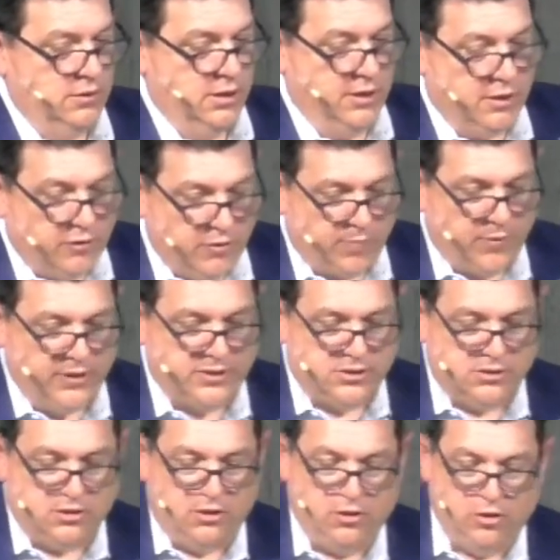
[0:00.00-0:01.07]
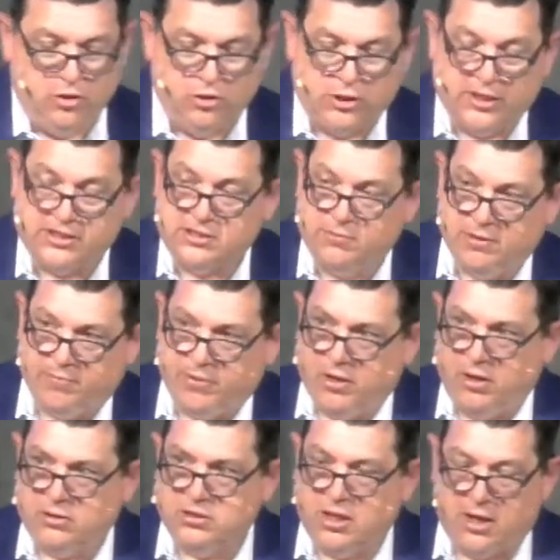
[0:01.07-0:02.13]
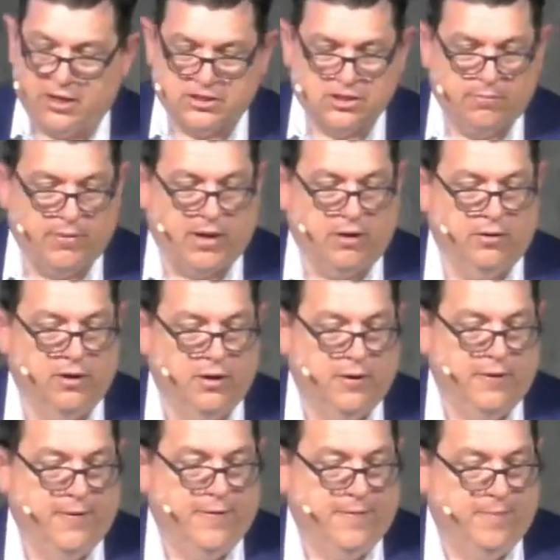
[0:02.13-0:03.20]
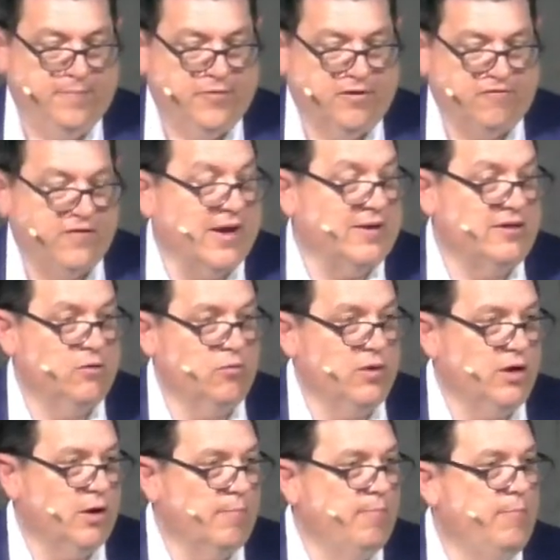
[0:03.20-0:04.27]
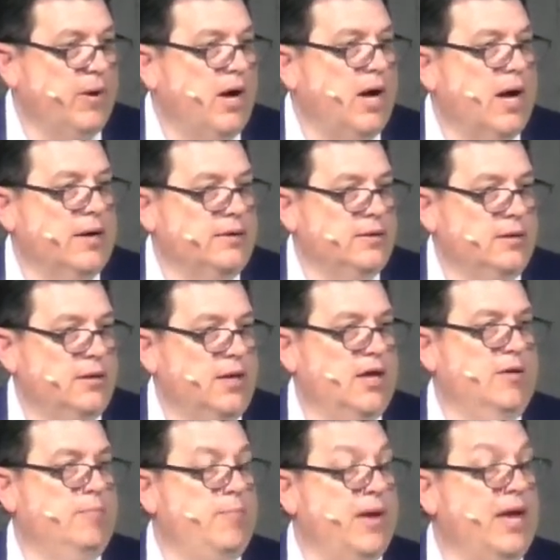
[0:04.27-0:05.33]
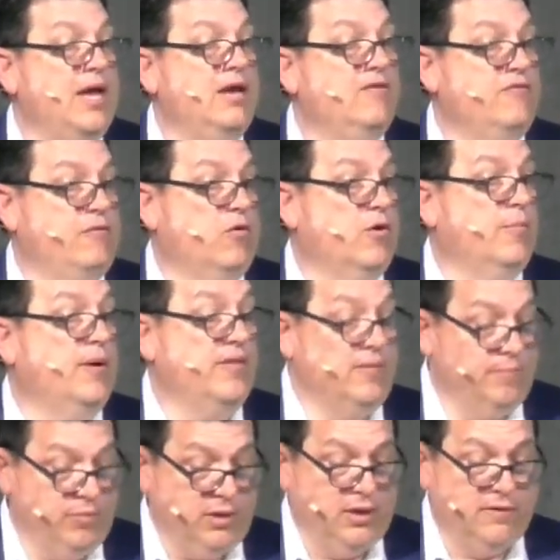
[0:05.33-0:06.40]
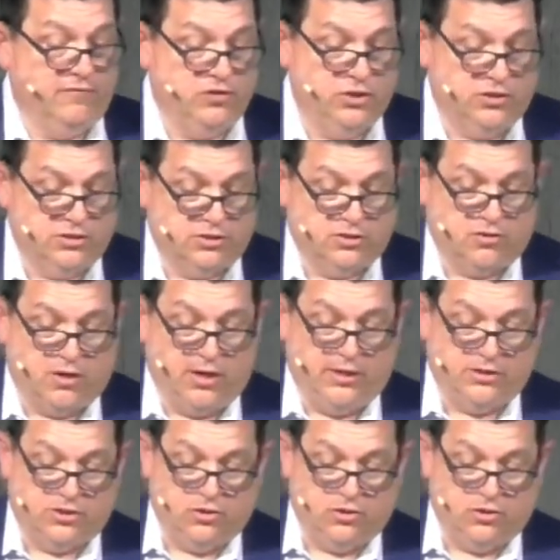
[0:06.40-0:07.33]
In other places in the New Testament, Paul talks about the fact that we are bought and paid for by the blood of Jesus Christ.